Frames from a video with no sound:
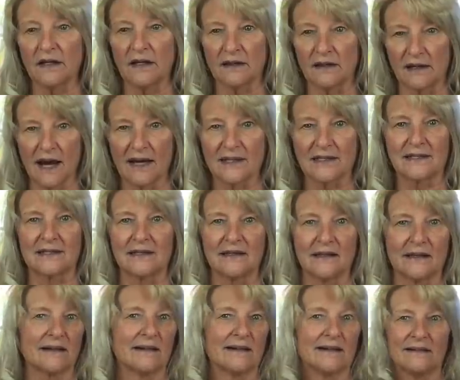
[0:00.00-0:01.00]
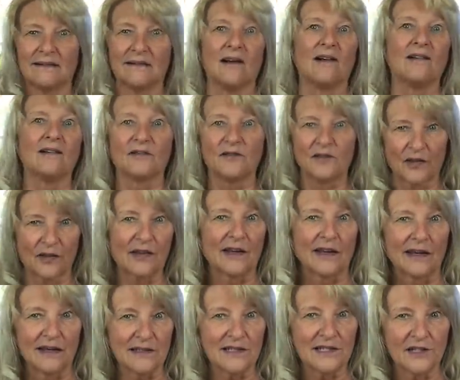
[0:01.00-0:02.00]
the elastic and all of the
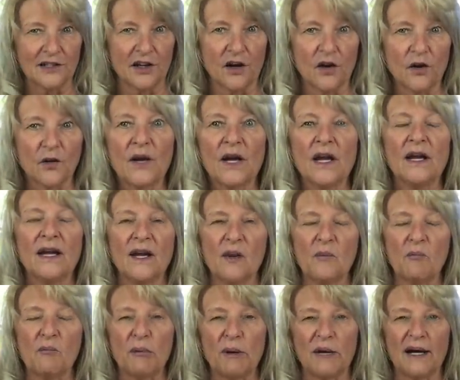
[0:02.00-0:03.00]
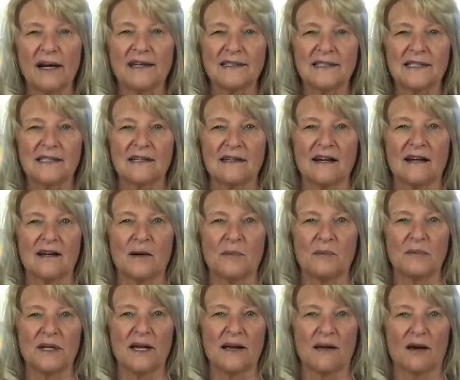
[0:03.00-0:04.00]
things, you know, but
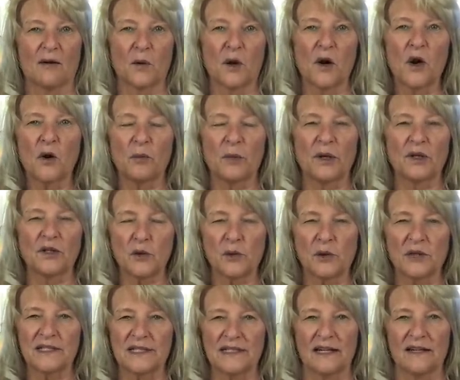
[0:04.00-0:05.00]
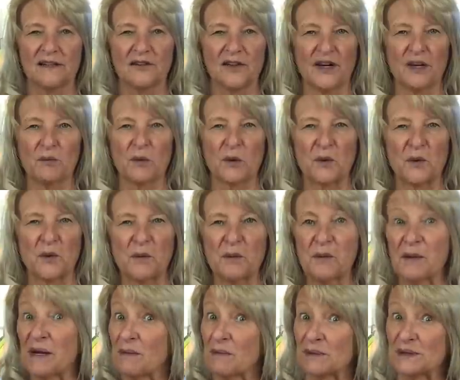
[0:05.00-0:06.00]
um, yeah, we're hoping towards the end of April we'll
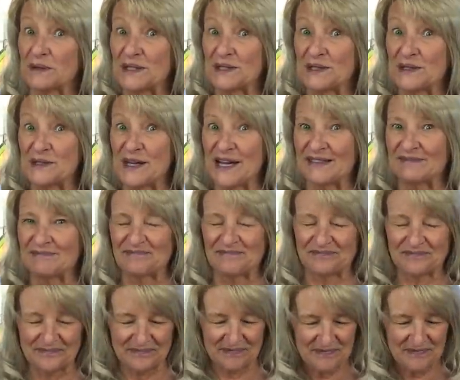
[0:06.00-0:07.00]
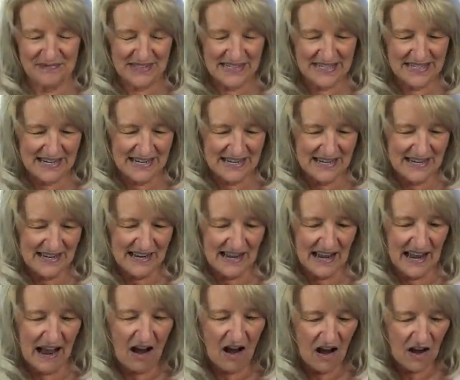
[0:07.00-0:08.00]
be able to do that.
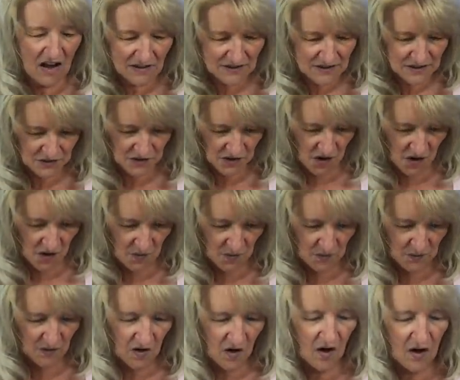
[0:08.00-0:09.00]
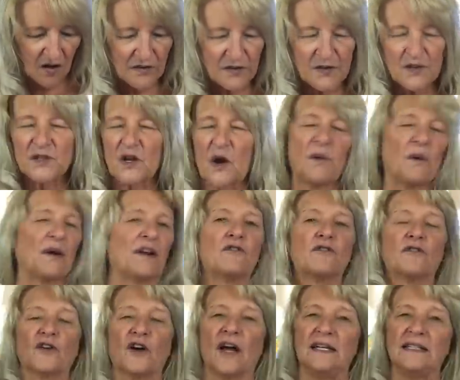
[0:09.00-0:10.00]
Also, on the sewing
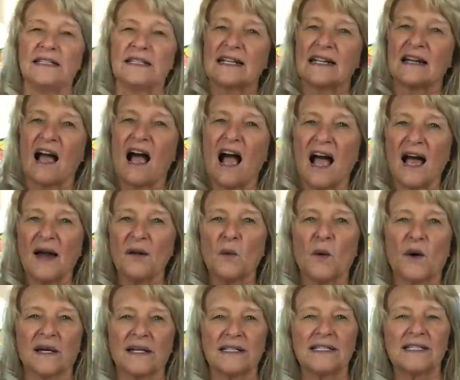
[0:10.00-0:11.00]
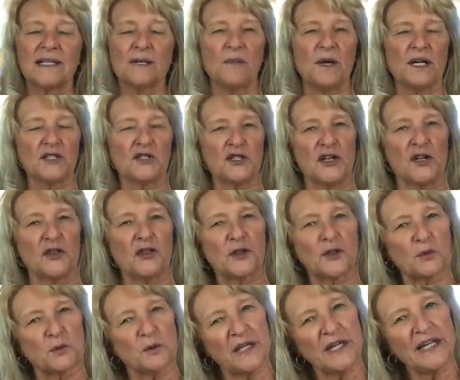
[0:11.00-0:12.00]
front, I wanted to mention
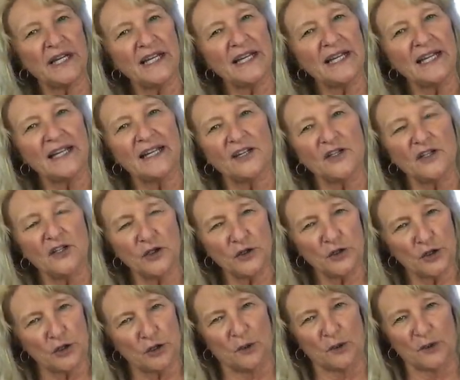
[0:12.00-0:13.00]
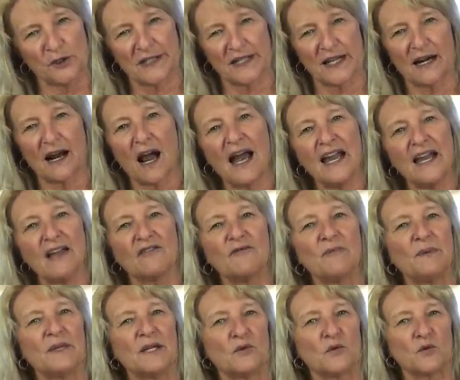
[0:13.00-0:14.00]
three YouTubers that I
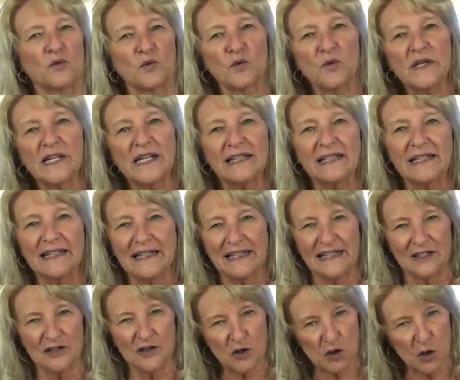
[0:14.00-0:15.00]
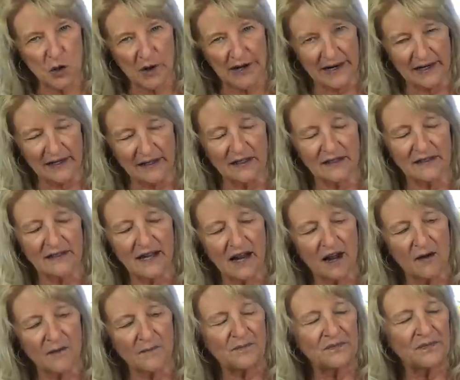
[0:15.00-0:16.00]
have been really enjoying.
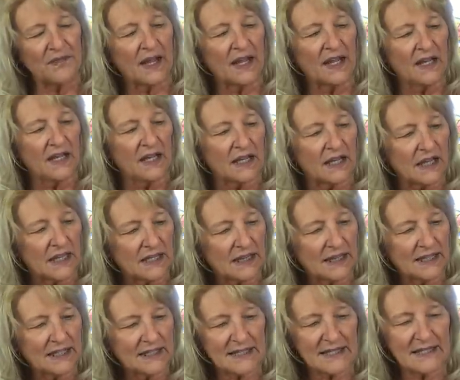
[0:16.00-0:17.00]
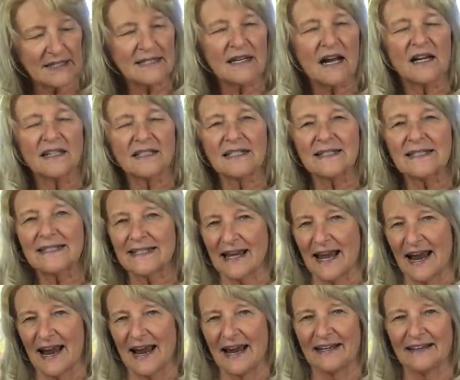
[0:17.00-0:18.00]
Now, this is not to
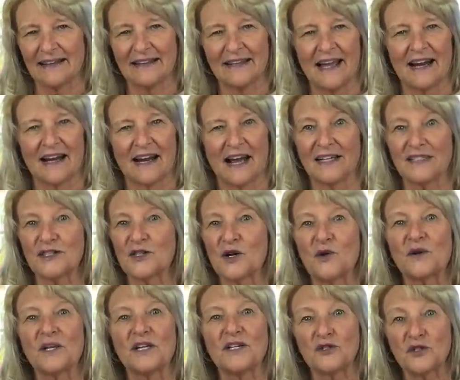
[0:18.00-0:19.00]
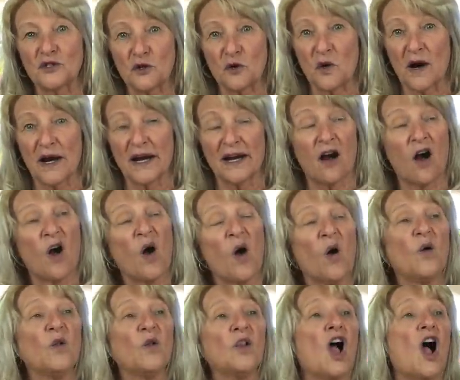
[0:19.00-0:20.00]
say that I don't enjoy a
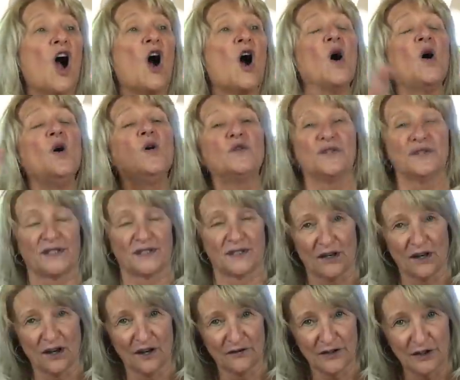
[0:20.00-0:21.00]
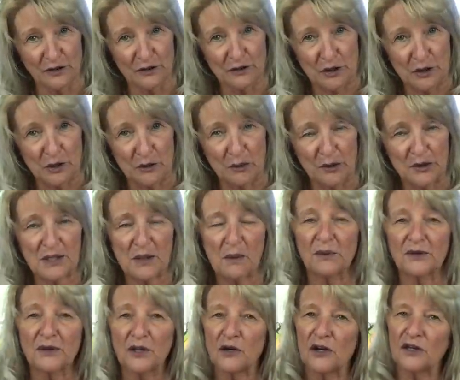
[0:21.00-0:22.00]
whole host of YouTubers,
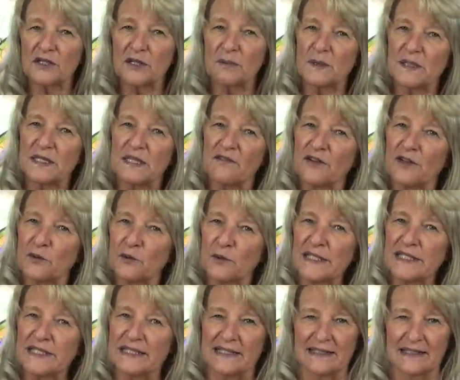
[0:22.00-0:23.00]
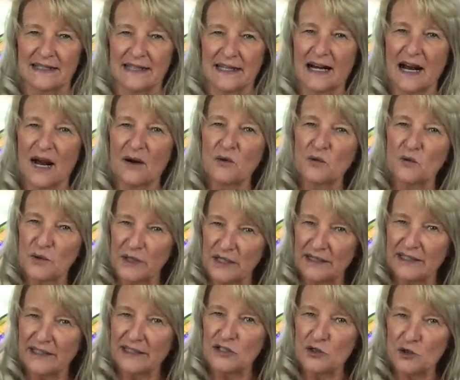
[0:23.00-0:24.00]
but there are specific reasons that I
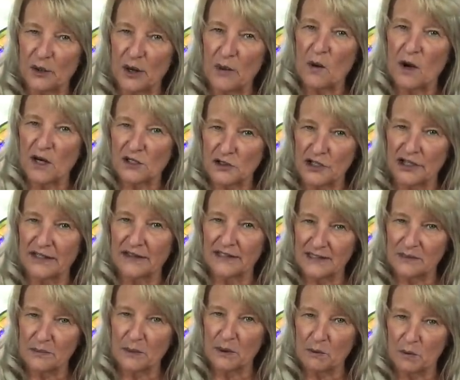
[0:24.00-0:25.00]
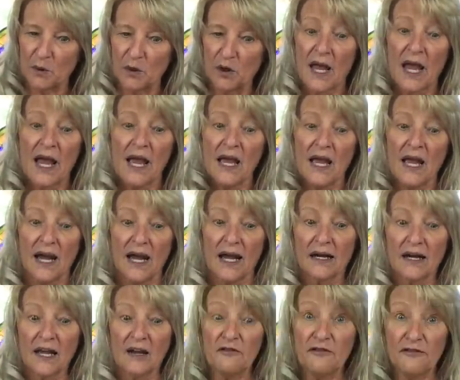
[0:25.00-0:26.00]
really enjoy watching these people.
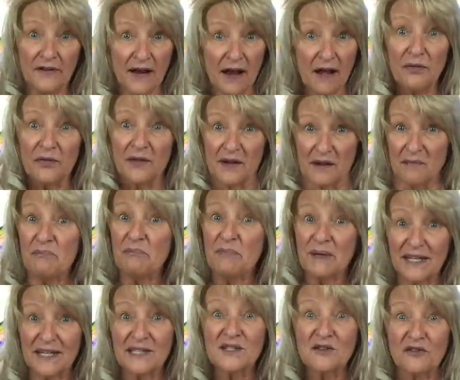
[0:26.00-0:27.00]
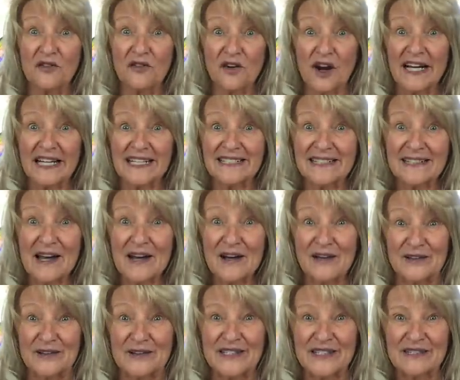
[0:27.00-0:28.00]
And I found them because of Friday
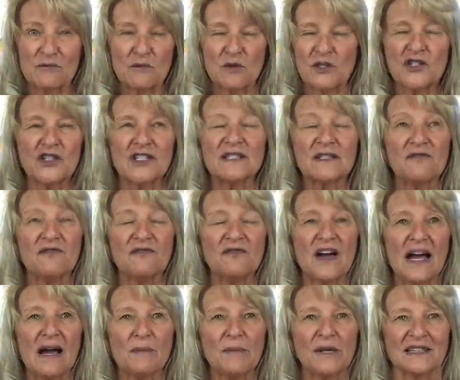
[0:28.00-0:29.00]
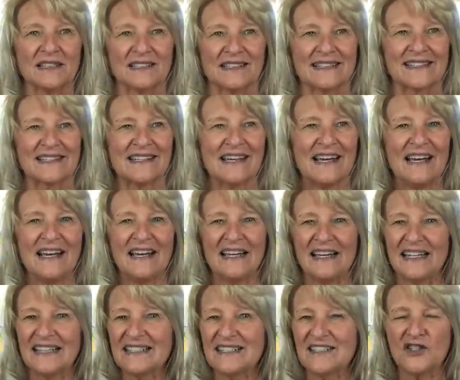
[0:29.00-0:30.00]
Sews, which is fabulous.
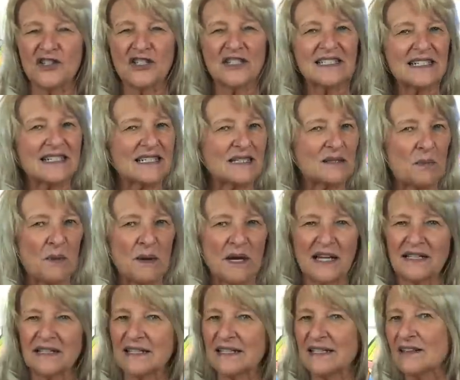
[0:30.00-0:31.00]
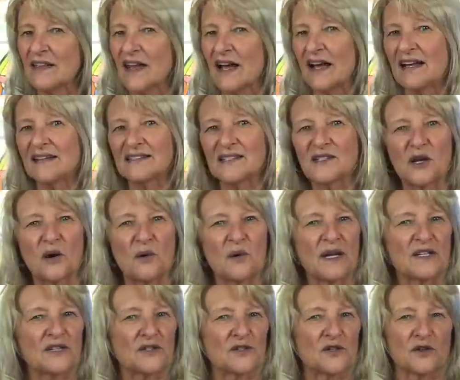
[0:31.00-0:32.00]
It's just expanding that
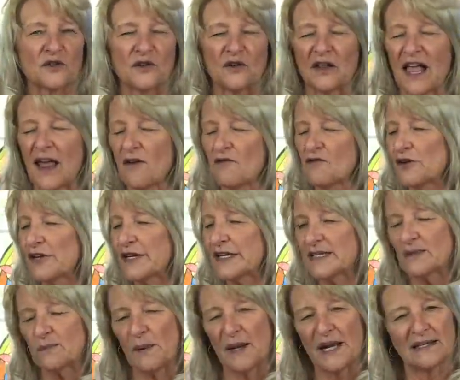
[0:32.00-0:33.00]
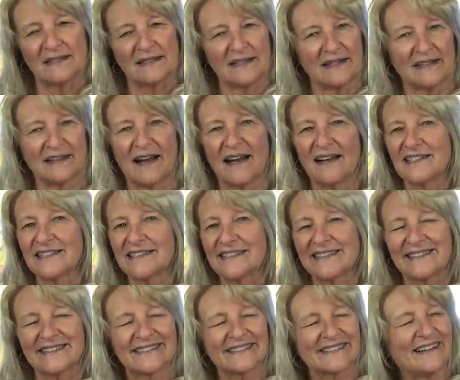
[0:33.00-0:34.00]
sewing circle, ever expanding. I
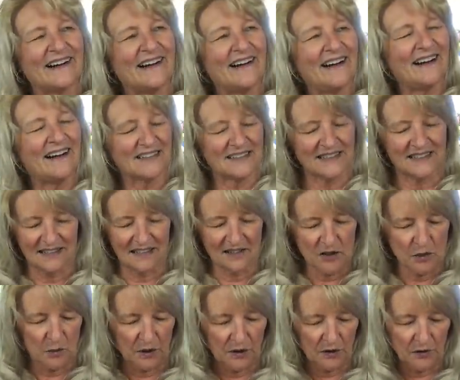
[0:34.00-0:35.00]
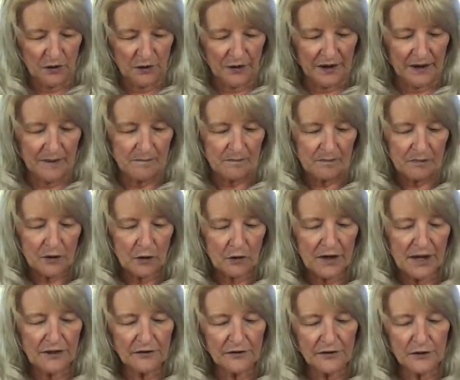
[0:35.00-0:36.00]
just, God, such a wonderful thing.
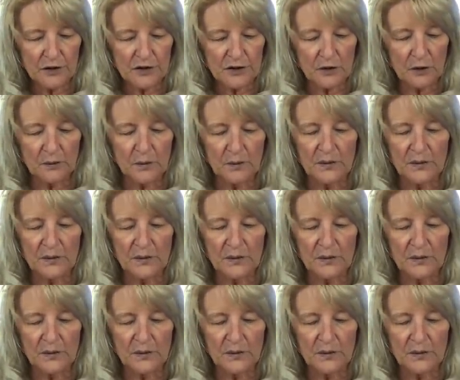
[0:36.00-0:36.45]
Okay, the first one